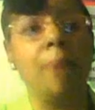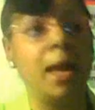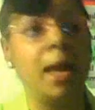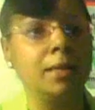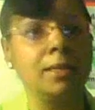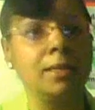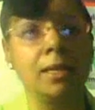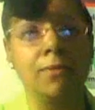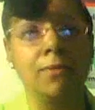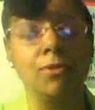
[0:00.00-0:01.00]
balancing,
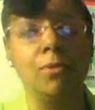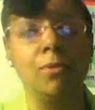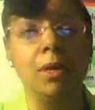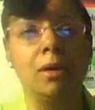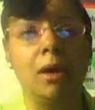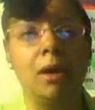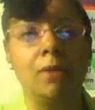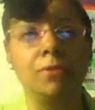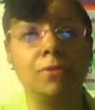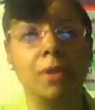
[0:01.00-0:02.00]
if you will, of
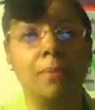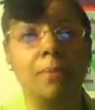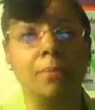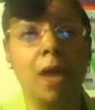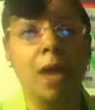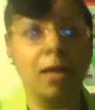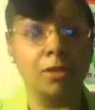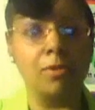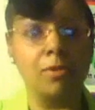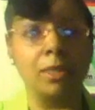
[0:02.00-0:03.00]
some
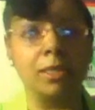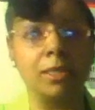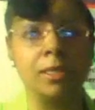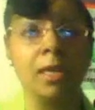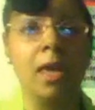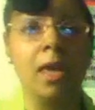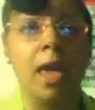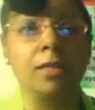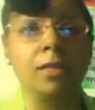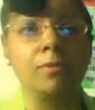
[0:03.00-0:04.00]
consequences
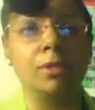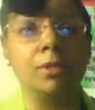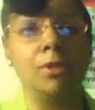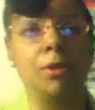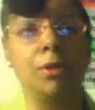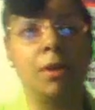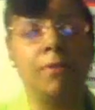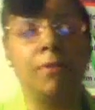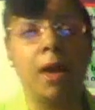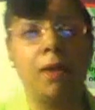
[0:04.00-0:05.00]
as a result of
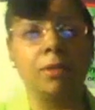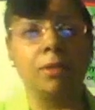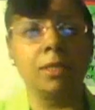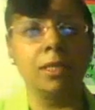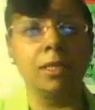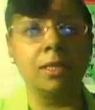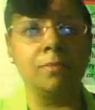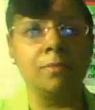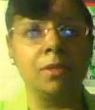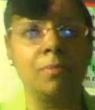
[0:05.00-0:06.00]
our
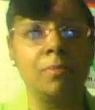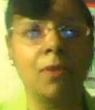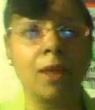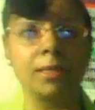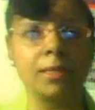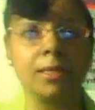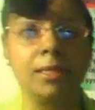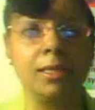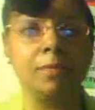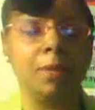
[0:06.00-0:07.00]
systems and
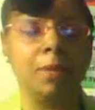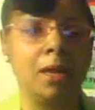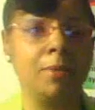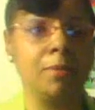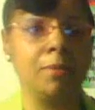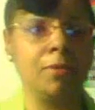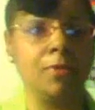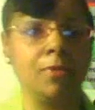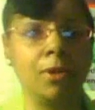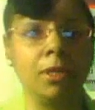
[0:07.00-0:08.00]
processes becoming
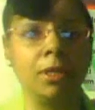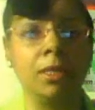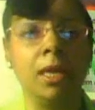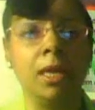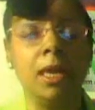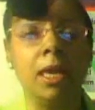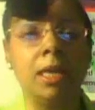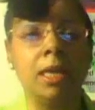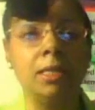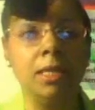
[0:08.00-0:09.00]
perverted
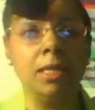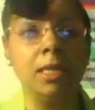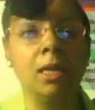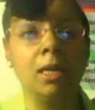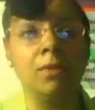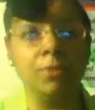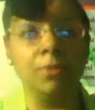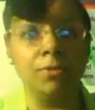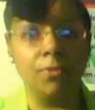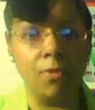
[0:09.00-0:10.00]
in need of
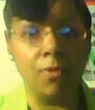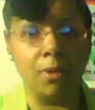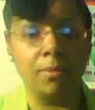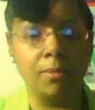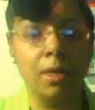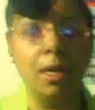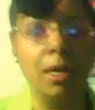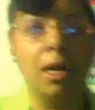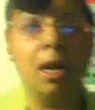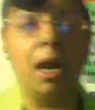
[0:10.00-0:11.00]
reform.
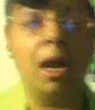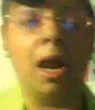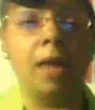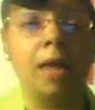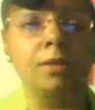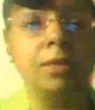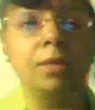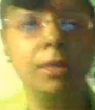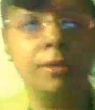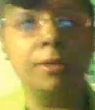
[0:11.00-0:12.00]

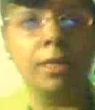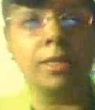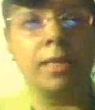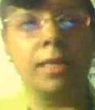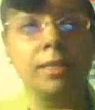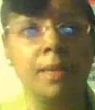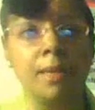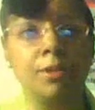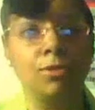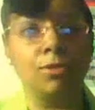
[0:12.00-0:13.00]
HireLyrics has
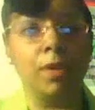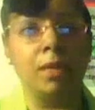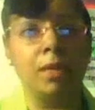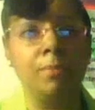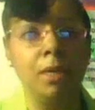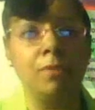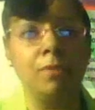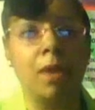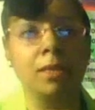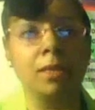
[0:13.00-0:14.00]
demonstrated, me,
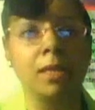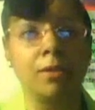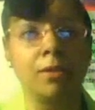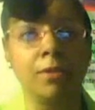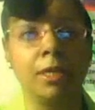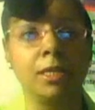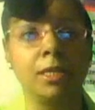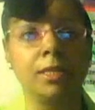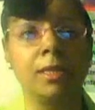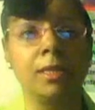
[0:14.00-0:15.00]
Roxanne Grinage,
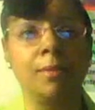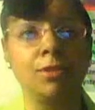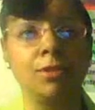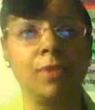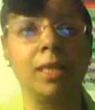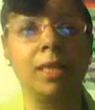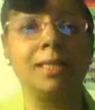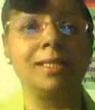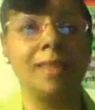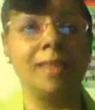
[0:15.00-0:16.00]
has demonstrated
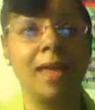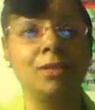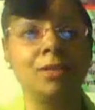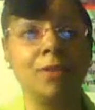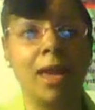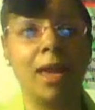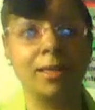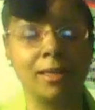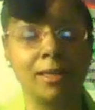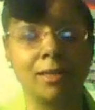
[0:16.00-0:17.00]
standard
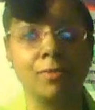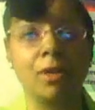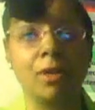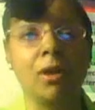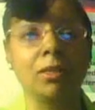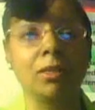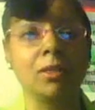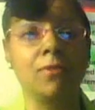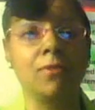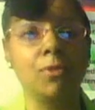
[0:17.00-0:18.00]
access, regardless
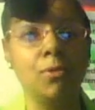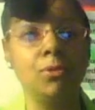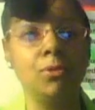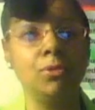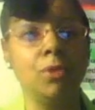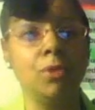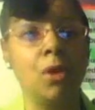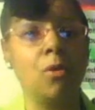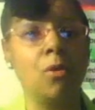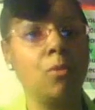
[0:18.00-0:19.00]
of who you know
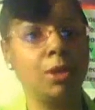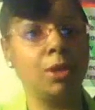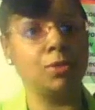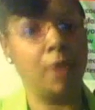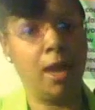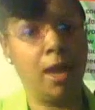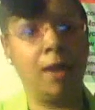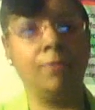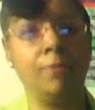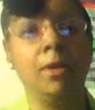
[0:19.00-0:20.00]
or what you have,